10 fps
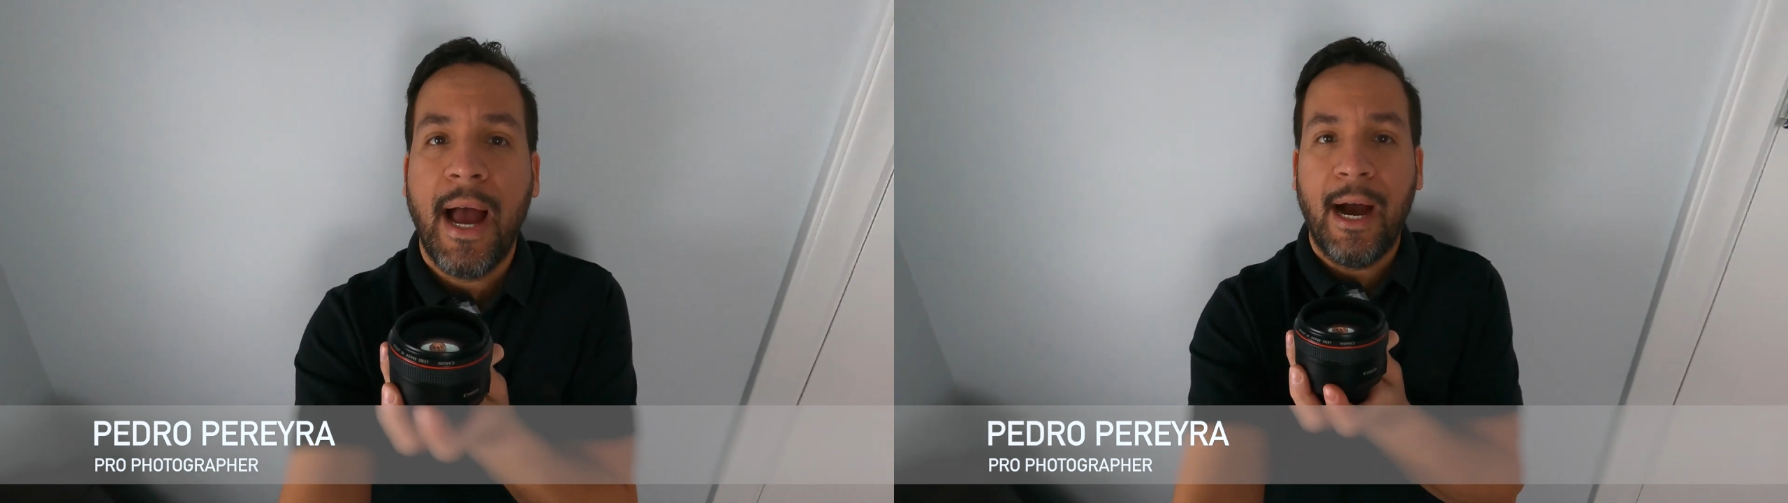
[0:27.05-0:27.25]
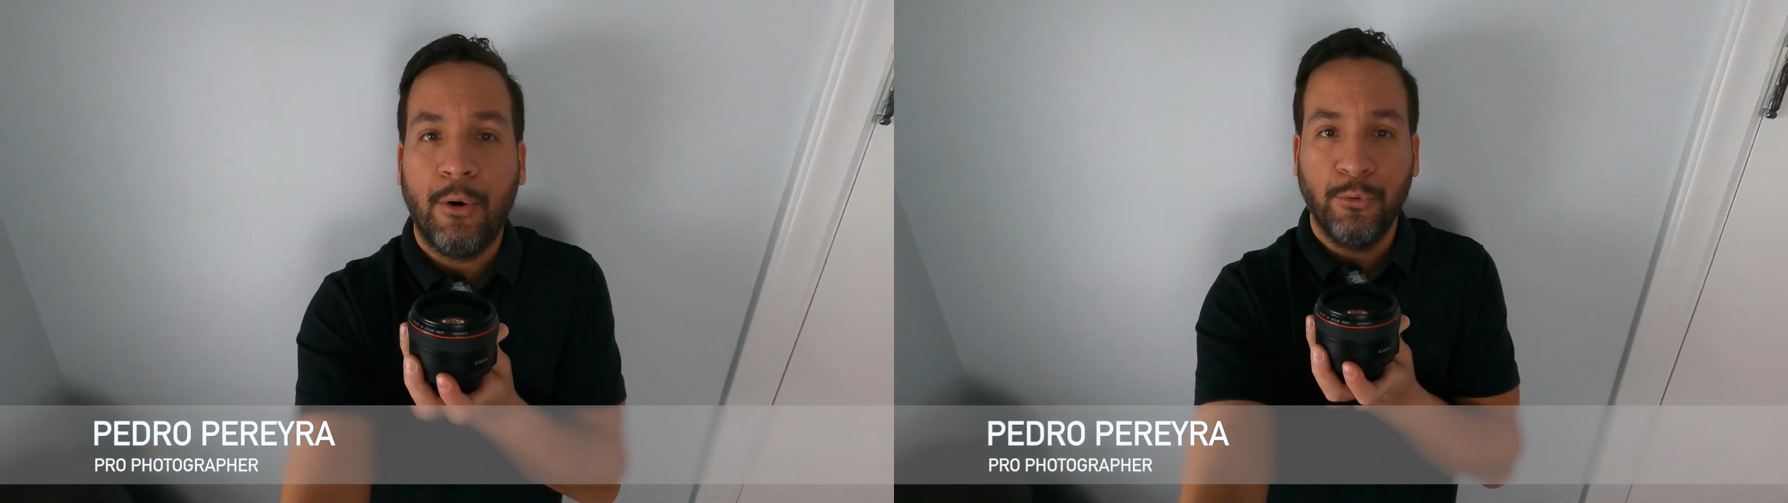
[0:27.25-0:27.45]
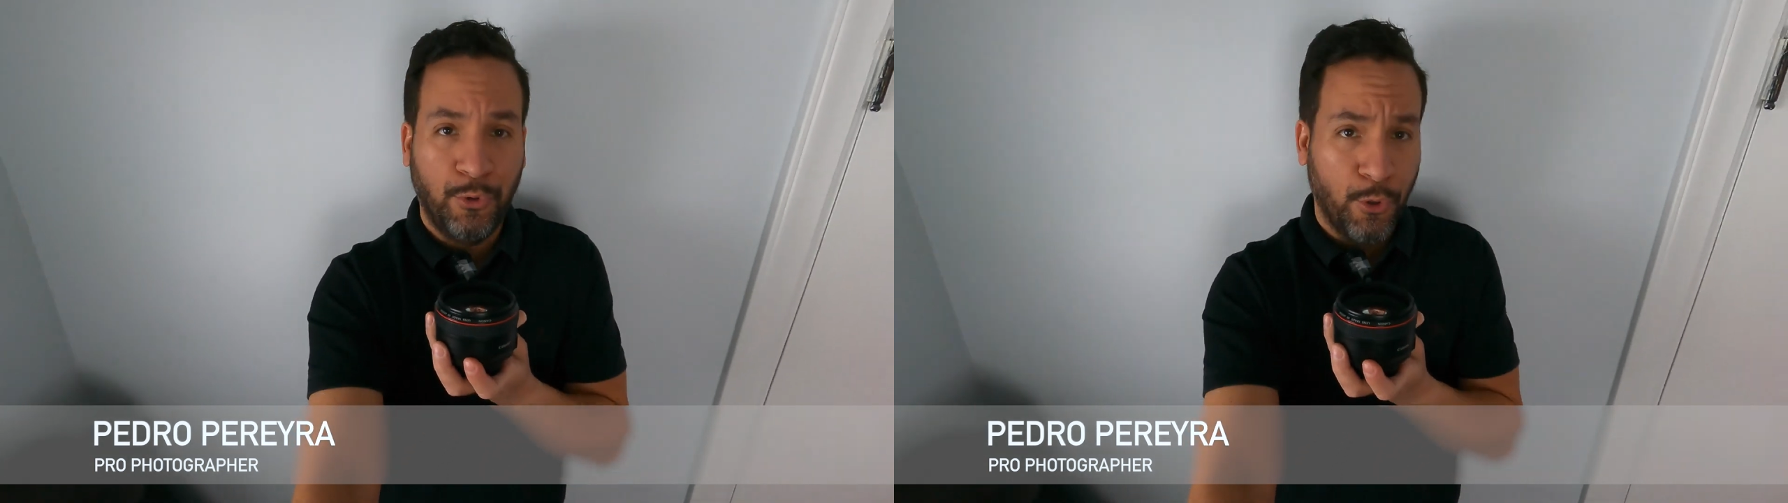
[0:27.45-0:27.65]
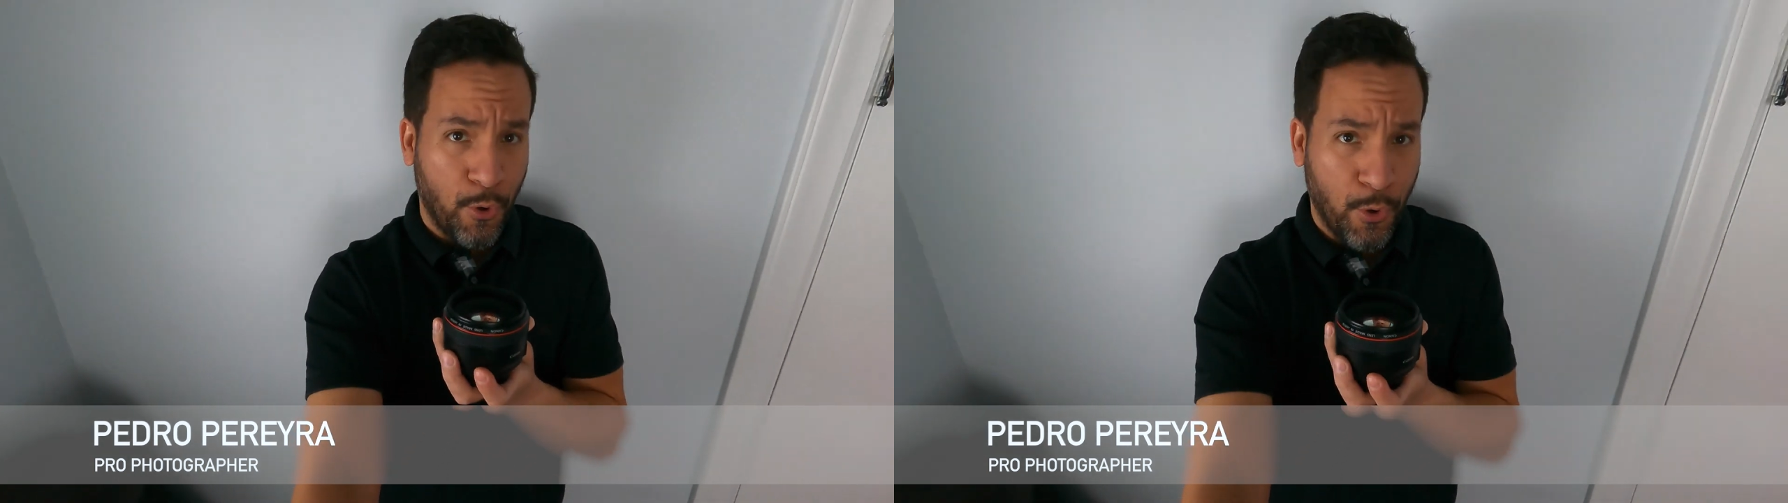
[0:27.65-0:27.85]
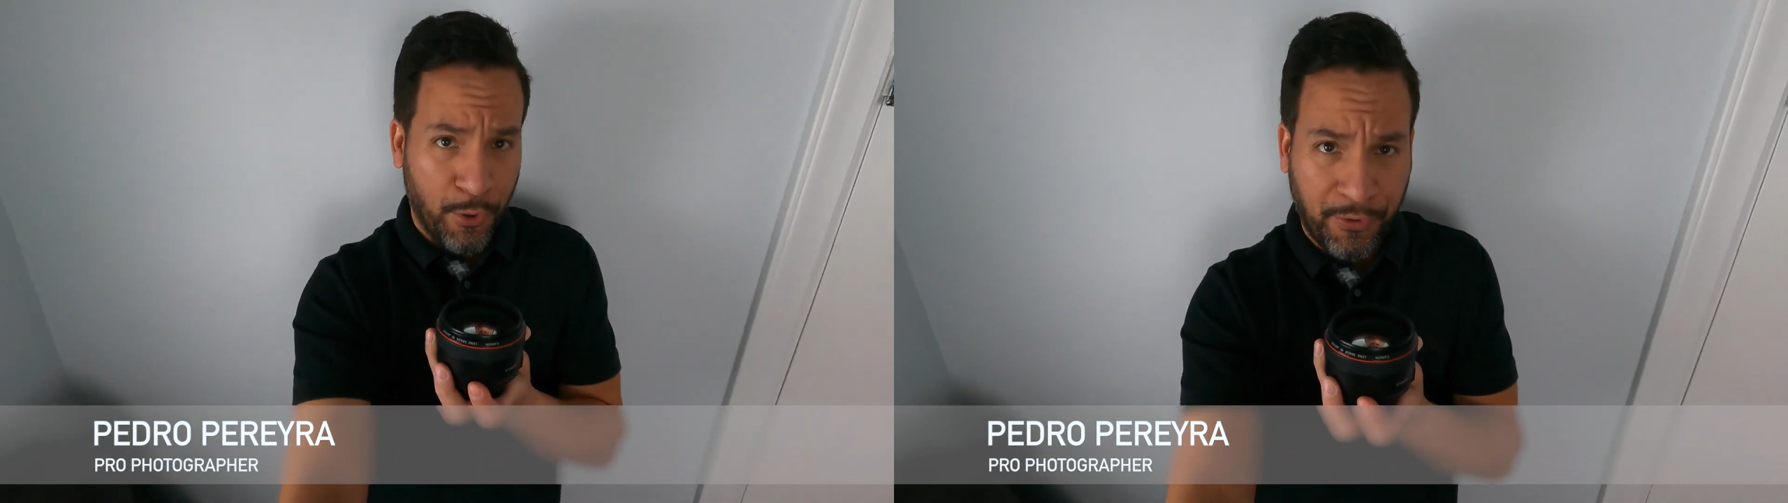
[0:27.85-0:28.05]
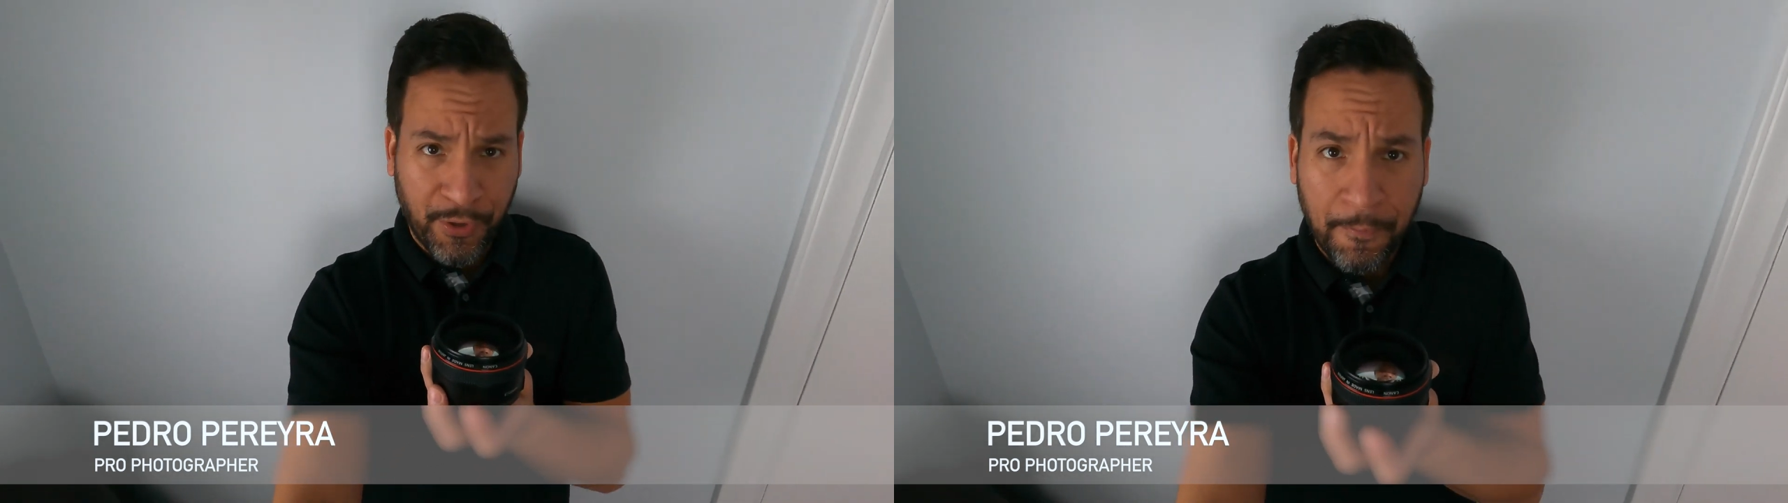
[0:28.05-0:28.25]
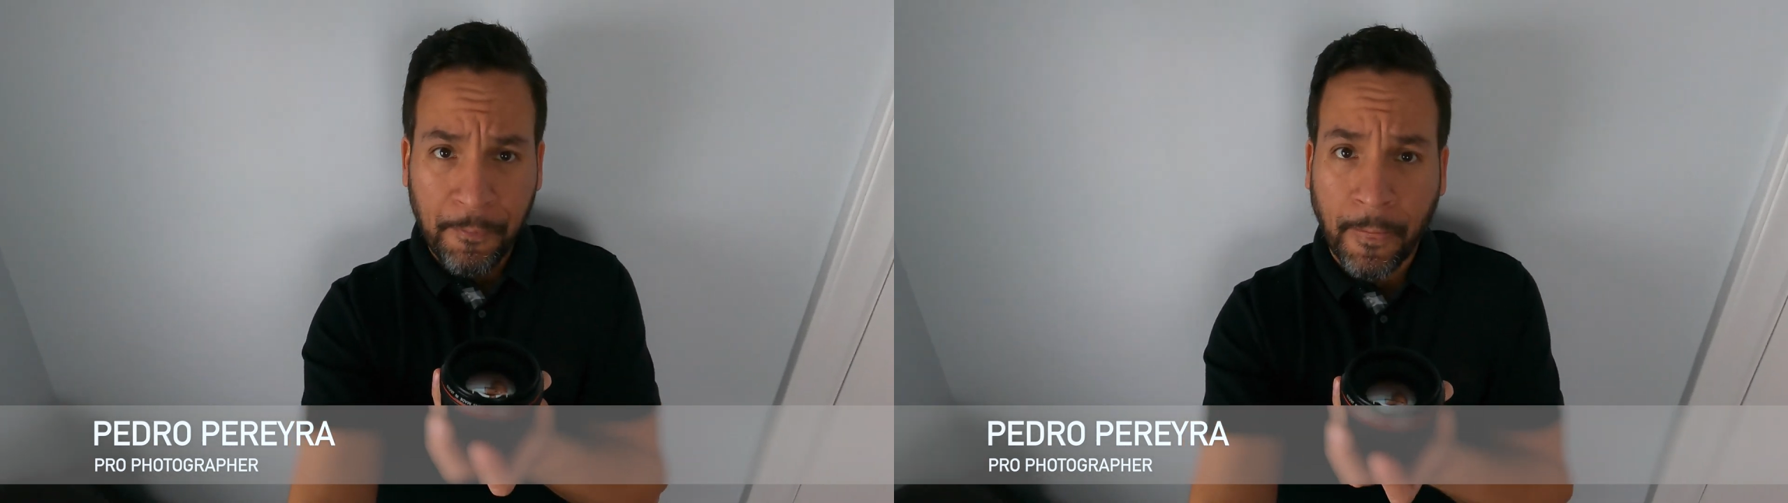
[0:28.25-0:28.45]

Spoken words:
outdoors.